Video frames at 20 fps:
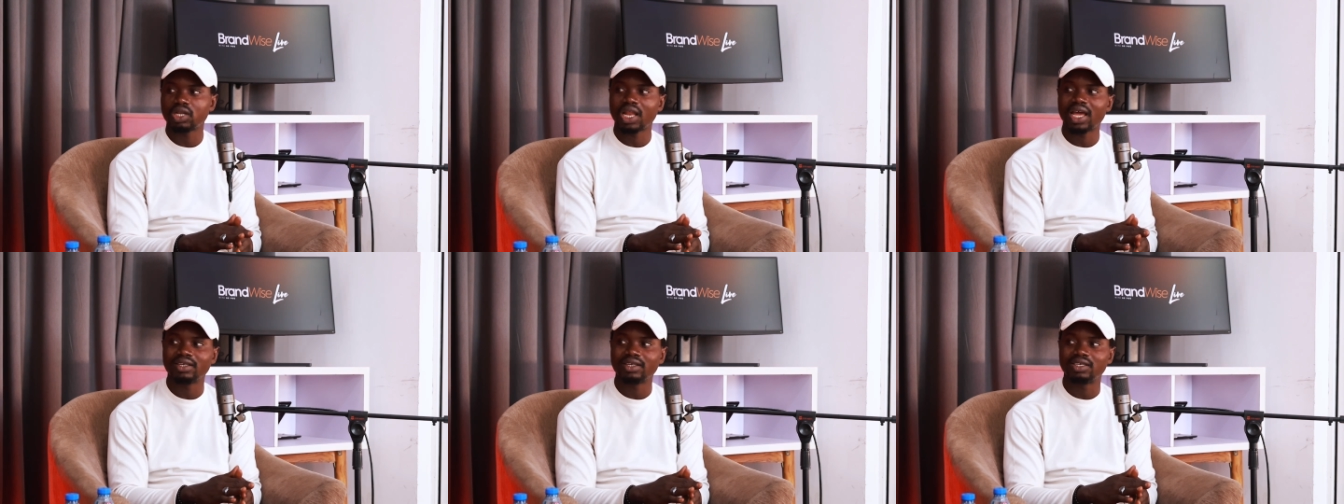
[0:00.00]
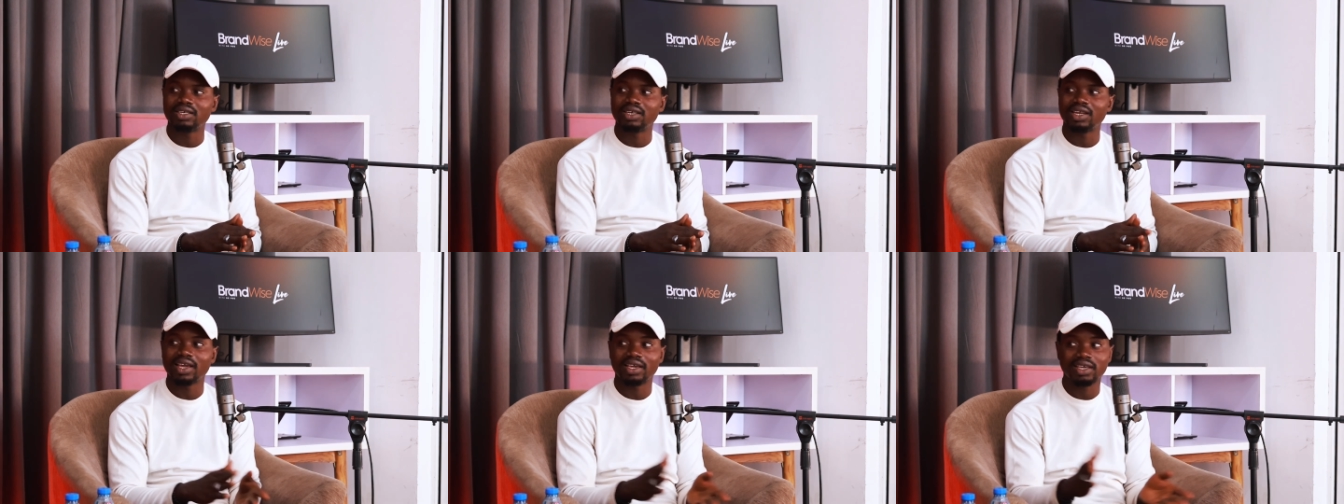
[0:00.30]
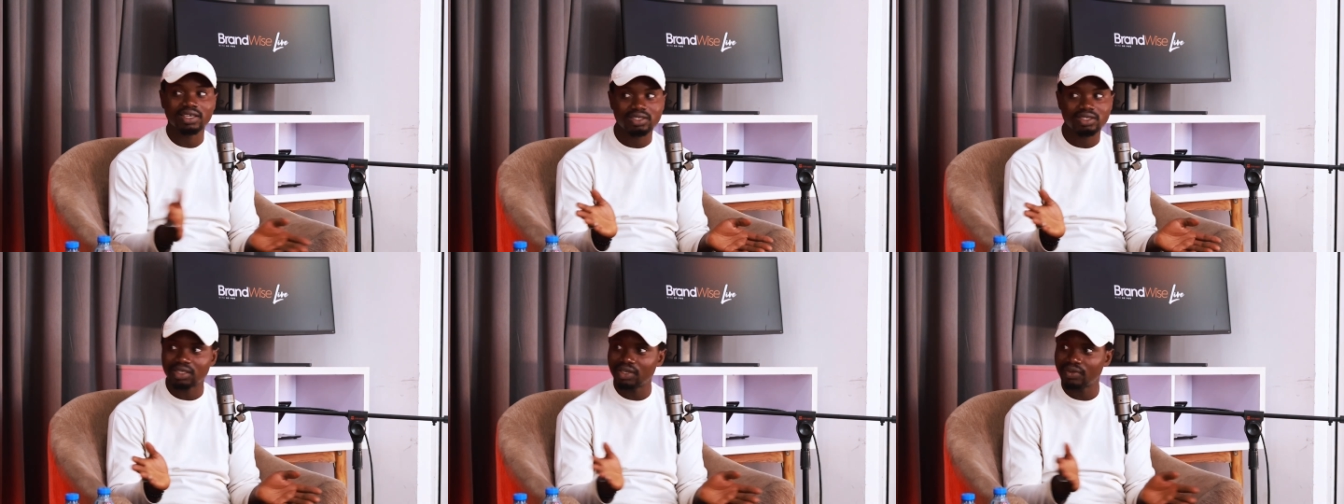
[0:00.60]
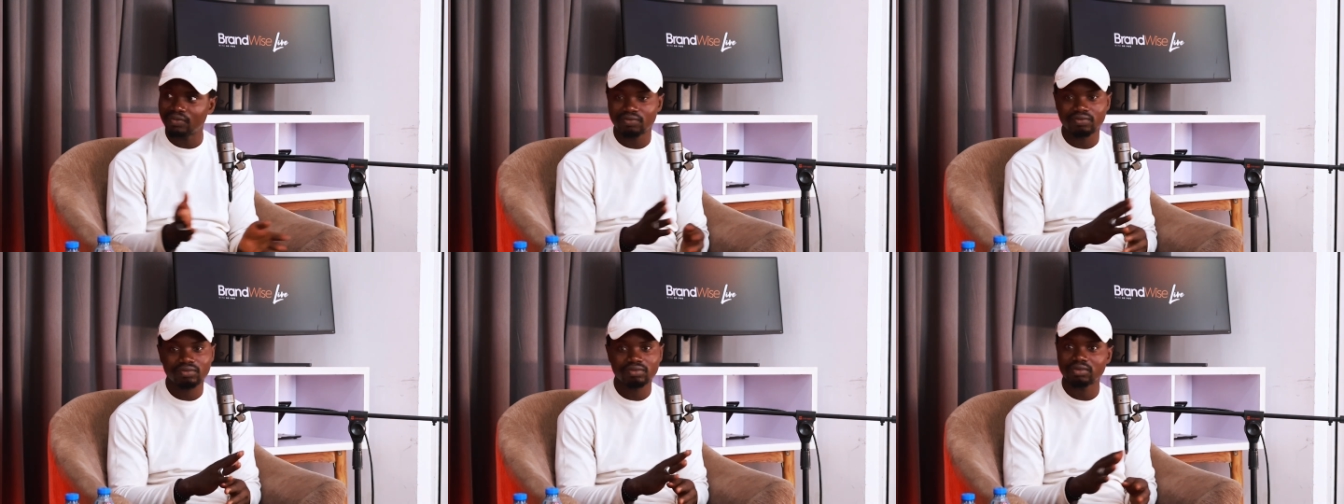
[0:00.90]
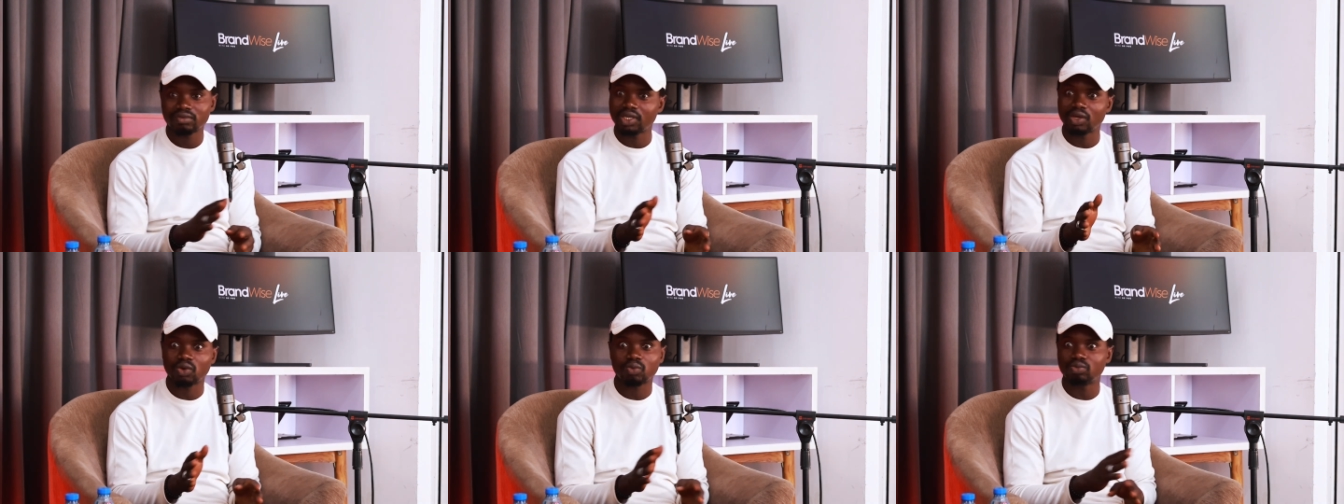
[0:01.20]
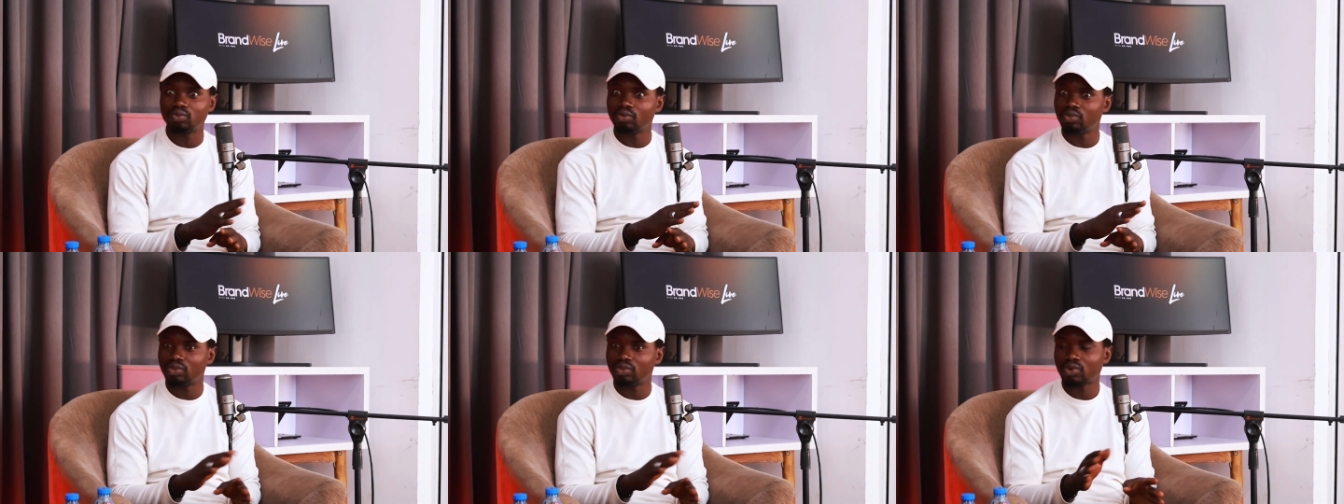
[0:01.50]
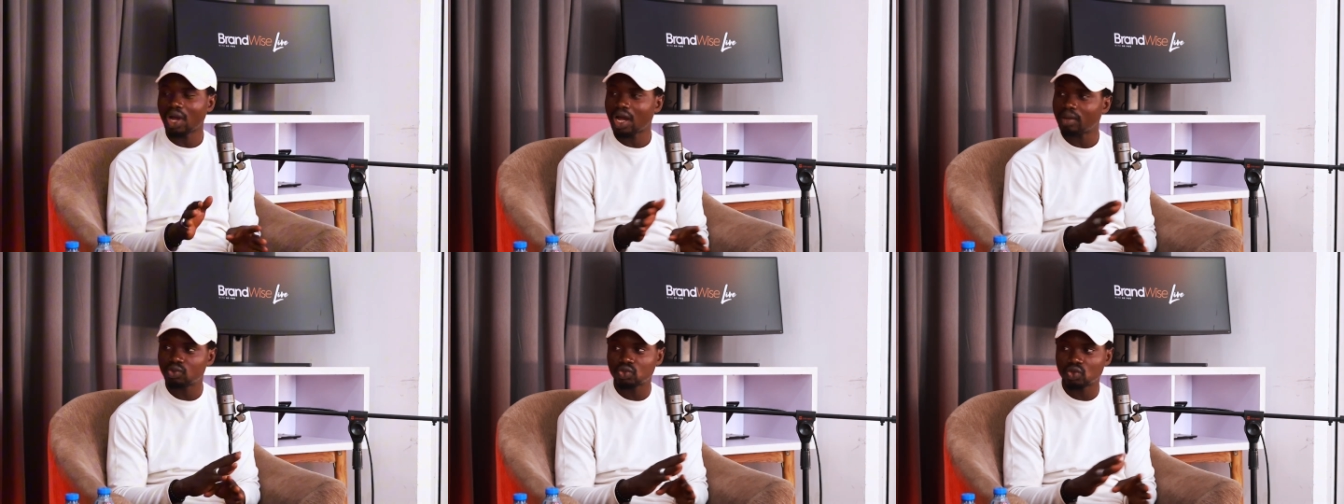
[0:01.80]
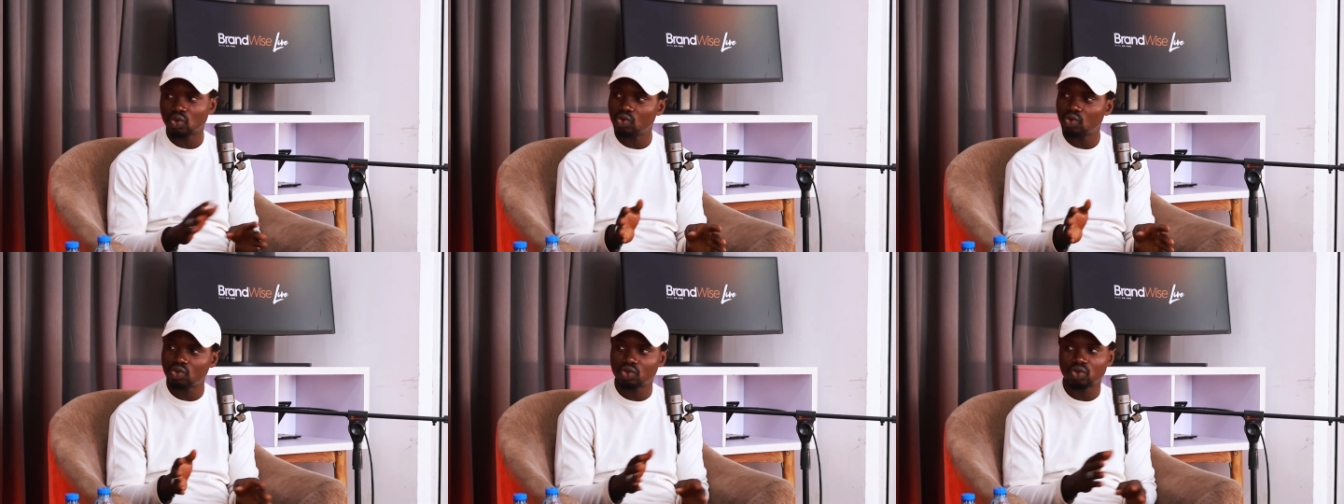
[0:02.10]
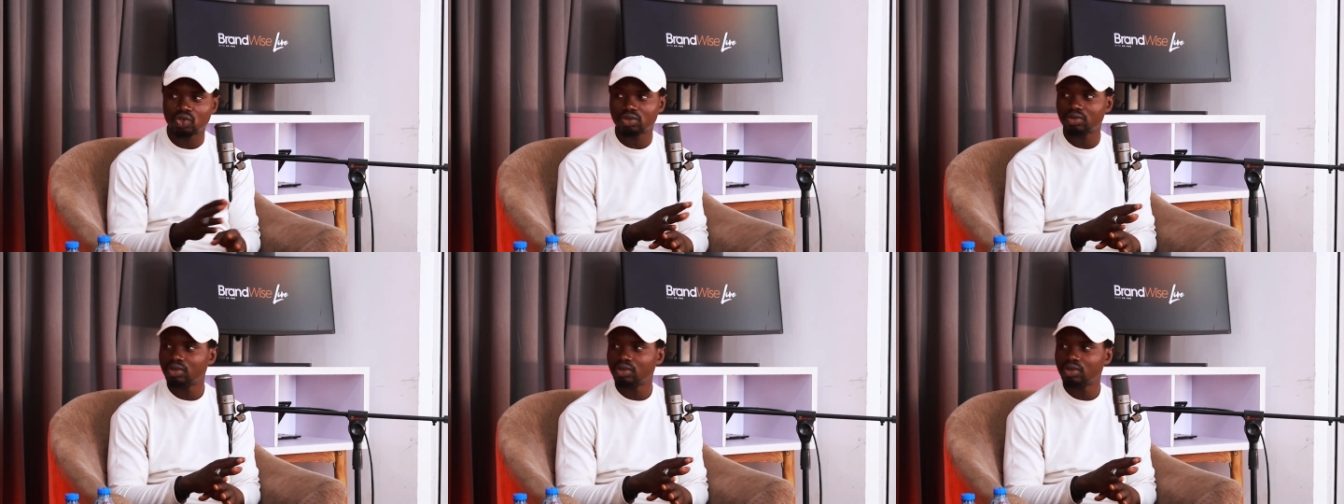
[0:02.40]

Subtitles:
like the negative, the absolute.